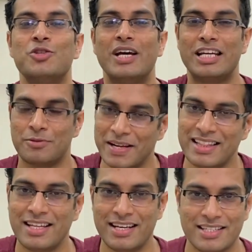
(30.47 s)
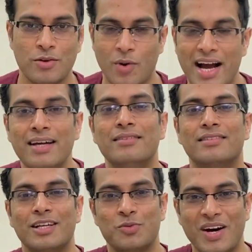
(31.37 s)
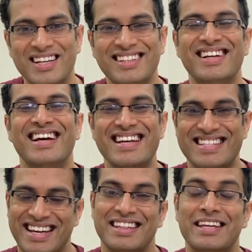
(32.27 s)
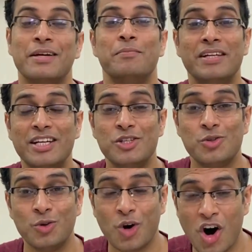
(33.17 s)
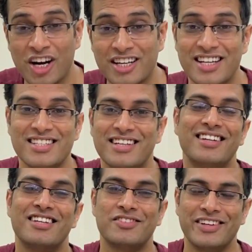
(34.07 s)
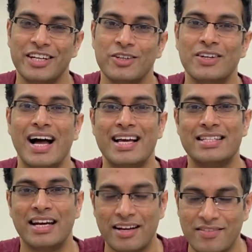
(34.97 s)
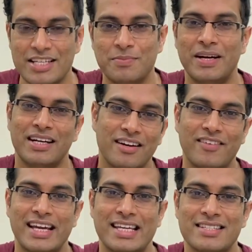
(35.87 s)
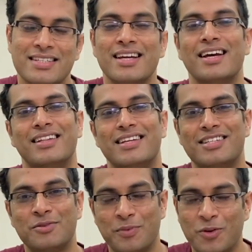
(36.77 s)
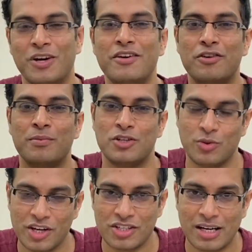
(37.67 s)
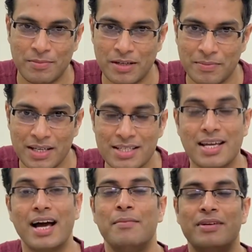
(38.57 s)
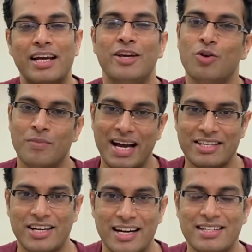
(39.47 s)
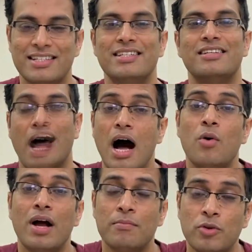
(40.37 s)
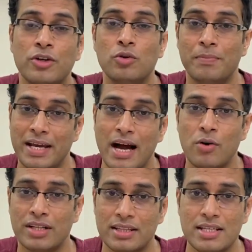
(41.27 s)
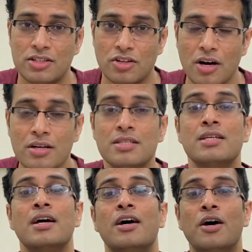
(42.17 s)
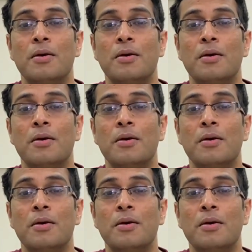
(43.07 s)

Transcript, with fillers: So I'll explain the reason why, that's one. Second thing, please do not consider this video as an investment advice. This is purely from educational purpose. I am telling you my strategies, how I am going to play out in these stocks.